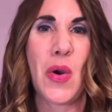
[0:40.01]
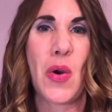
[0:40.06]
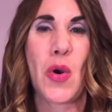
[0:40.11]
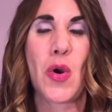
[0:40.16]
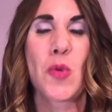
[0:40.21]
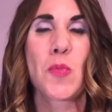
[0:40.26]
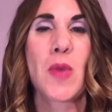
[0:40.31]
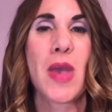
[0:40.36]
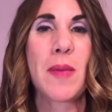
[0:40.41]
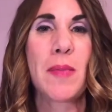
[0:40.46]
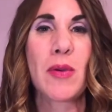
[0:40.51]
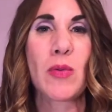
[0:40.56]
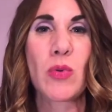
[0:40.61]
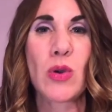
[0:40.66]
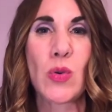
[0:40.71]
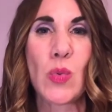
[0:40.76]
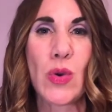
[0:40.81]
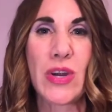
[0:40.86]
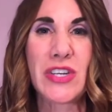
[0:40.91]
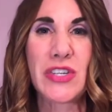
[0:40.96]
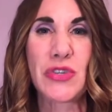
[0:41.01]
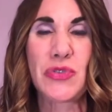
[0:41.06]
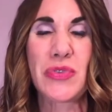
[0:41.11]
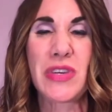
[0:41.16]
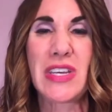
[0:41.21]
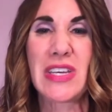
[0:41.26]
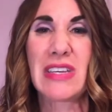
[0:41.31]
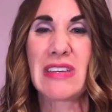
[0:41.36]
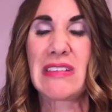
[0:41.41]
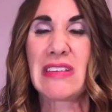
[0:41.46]
or maybe we're
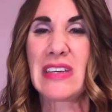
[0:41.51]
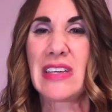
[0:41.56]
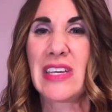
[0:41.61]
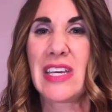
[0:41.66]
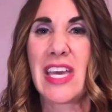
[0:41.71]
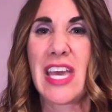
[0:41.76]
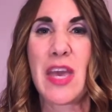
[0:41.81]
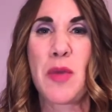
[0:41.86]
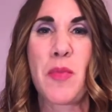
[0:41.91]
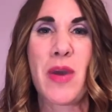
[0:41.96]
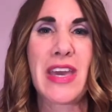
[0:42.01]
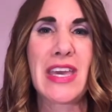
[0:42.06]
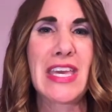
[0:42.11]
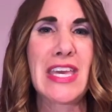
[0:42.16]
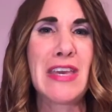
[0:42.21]
wondering, am I